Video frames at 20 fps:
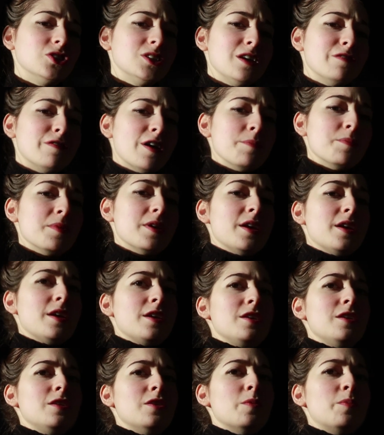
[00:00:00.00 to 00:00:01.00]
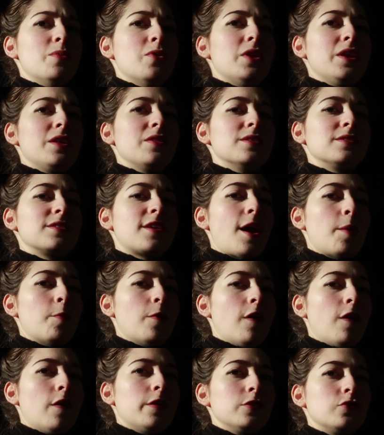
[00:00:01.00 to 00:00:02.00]
See, if I'm, you know, putting this
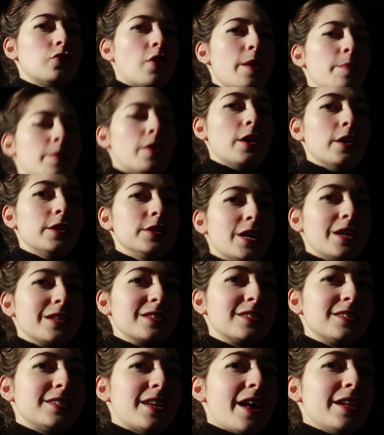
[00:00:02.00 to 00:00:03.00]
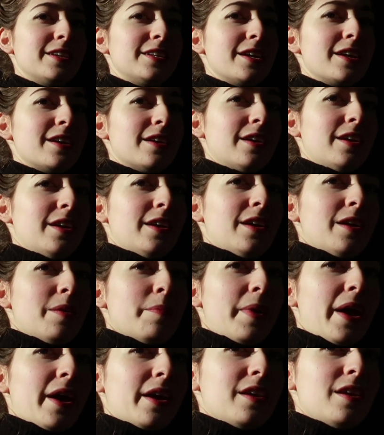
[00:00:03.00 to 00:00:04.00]
camera on a tripod and standing
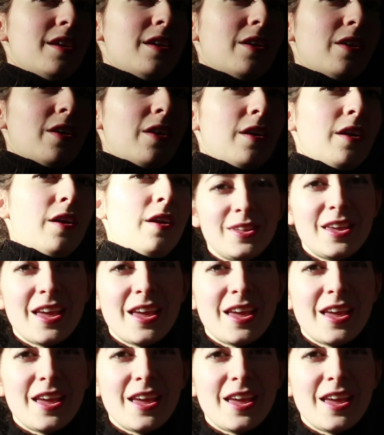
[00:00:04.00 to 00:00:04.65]
back here,